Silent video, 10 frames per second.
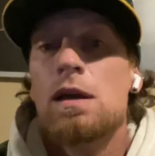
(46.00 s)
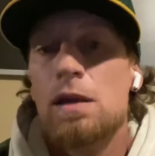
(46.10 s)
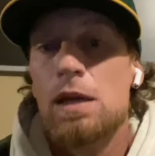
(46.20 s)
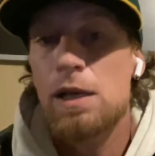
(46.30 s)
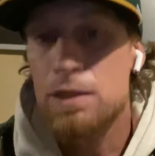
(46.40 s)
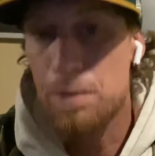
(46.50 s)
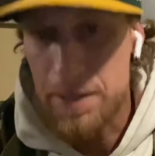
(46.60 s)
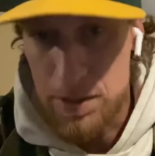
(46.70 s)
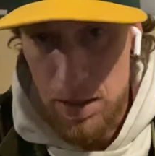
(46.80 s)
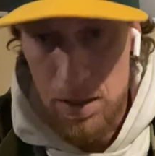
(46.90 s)
he does it
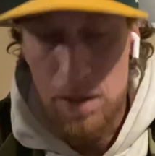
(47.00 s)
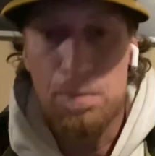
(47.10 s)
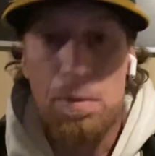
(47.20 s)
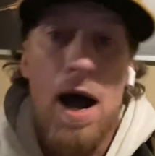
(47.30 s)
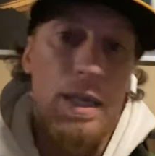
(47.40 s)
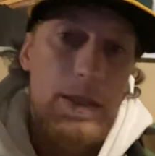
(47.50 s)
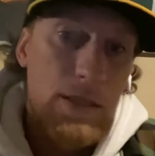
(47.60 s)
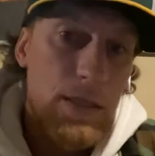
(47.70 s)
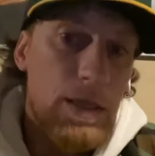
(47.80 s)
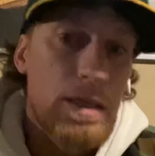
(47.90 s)
based on
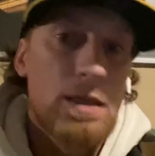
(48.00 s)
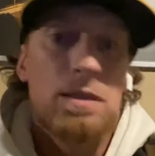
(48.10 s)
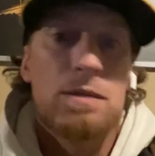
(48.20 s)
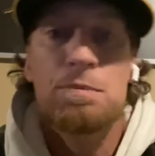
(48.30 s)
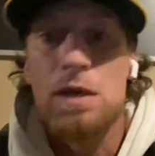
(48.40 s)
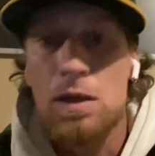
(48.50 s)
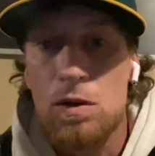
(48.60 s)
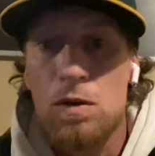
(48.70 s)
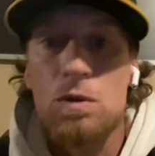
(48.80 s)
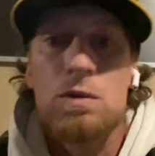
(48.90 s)
policies,
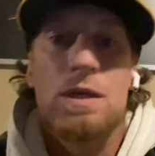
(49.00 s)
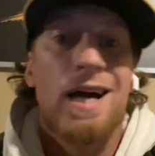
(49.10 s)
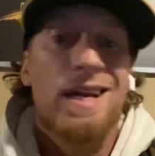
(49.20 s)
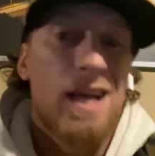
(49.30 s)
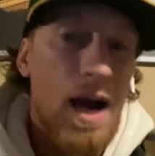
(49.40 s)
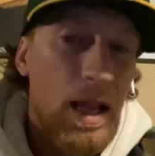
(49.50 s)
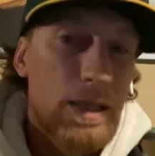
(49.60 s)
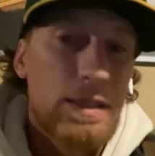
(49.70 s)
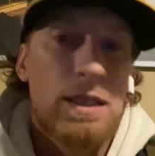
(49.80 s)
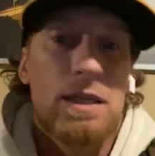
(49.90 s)
bills,
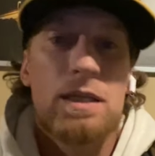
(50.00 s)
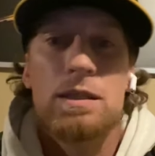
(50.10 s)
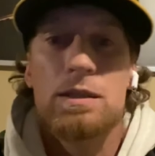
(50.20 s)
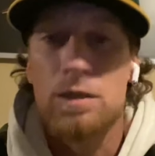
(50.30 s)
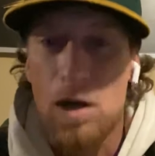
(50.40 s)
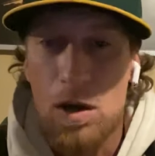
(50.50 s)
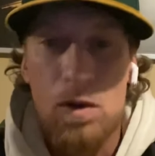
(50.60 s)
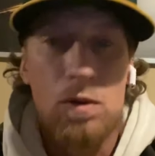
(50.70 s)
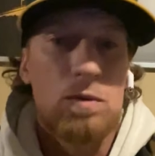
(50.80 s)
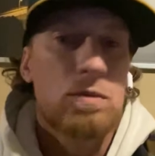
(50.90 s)
ideologies,
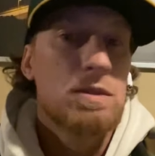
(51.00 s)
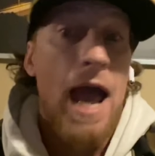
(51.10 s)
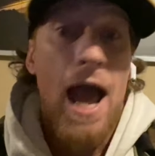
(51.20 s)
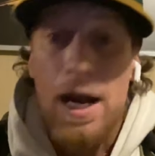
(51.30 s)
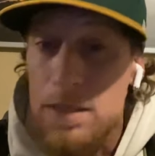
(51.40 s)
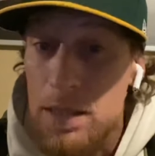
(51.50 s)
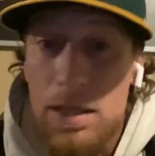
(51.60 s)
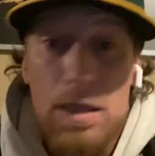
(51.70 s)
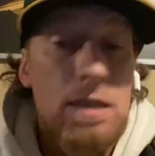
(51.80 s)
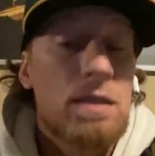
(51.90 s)

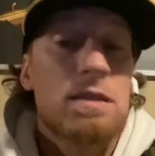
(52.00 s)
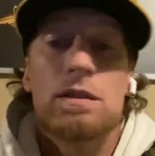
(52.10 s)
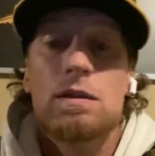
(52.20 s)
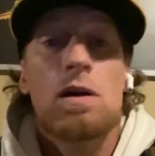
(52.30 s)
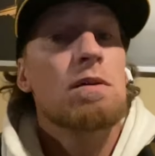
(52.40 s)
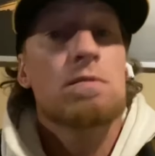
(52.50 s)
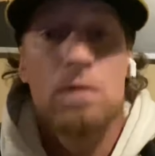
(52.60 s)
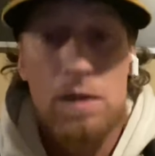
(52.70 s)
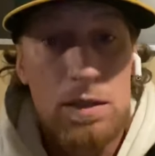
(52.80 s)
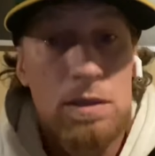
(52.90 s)
taxes,
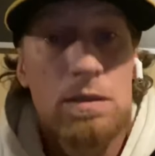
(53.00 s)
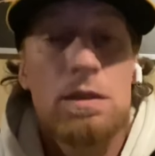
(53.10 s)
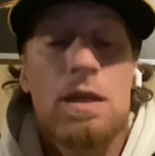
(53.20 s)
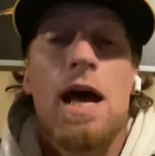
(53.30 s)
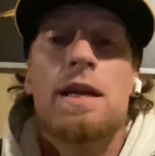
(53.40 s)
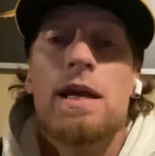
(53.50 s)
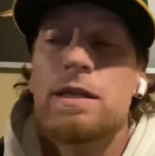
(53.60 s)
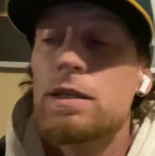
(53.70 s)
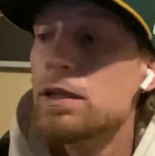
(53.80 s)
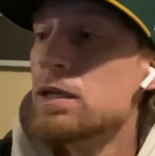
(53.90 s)
things to that
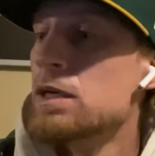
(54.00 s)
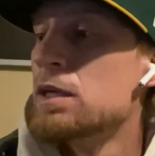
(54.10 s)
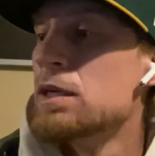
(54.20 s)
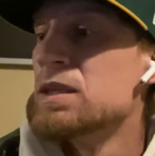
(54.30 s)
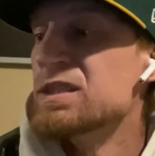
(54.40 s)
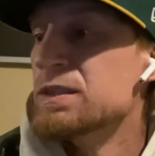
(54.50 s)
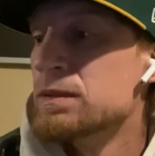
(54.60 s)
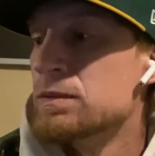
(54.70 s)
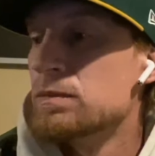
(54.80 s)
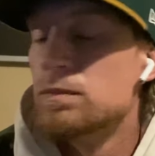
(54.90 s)
nature.
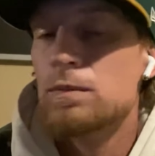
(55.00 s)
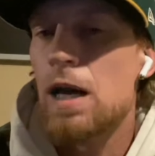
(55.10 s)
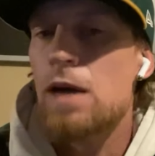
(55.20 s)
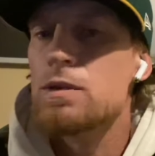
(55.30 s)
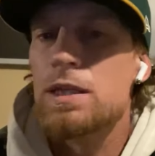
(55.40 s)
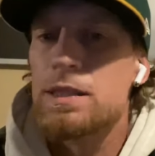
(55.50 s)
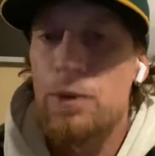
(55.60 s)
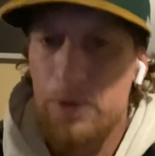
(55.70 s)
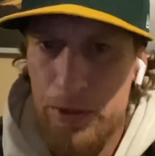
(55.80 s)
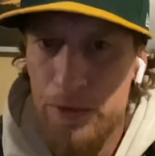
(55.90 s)
I don't sense that
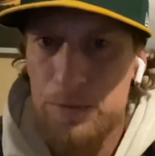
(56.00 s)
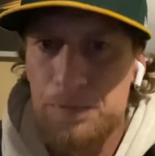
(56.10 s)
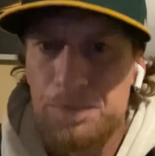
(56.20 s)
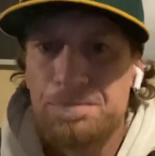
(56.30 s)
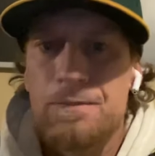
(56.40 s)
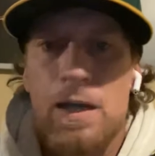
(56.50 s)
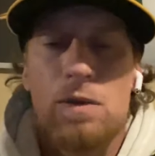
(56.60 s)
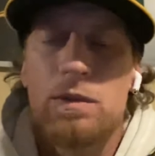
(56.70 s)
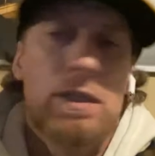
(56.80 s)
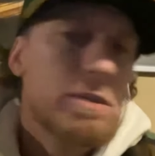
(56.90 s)
with you. I
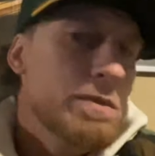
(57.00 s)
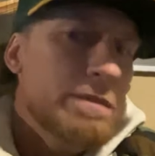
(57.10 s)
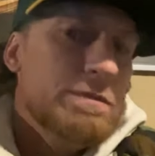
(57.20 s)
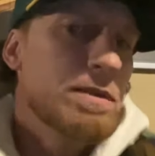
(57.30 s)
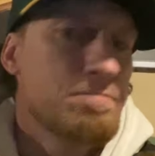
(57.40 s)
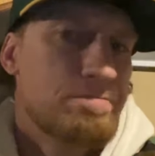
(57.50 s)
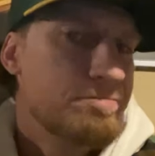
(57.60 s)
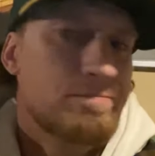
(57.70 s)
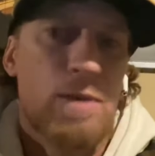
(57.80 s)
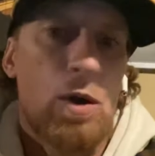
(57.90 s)
don't think you even
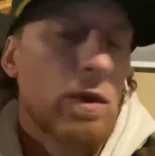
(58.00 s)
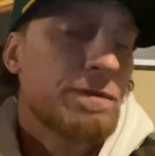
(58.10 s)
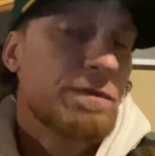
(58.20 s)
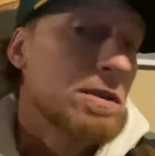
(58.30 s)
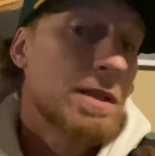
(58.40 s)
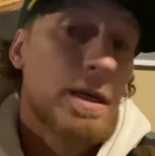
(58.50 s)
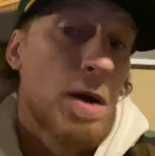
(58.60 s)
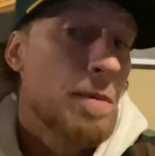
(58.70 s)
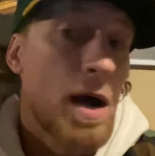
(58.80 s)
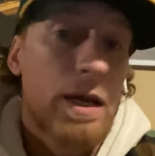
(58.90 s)
know the first thing
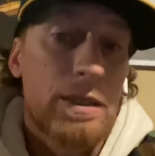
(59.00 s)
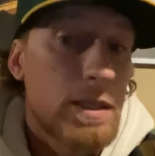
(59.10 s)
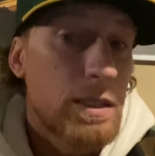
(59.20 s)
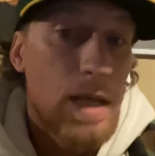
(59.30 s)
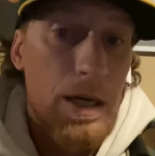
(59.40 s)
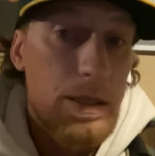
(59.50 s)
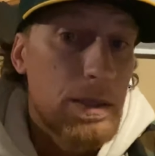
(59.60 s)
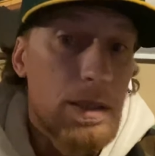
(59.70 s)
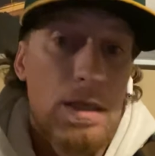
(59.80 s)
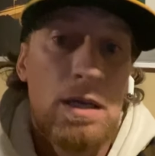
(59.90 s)
about politics, honestly.